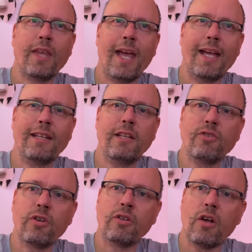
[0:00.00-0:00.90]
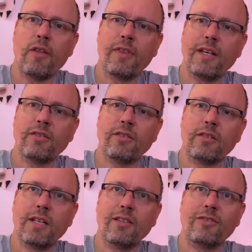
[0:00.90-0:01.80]
and he turned on this
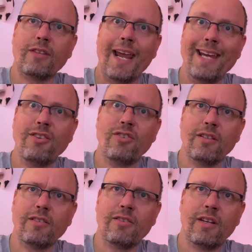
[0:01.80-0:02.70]
ancient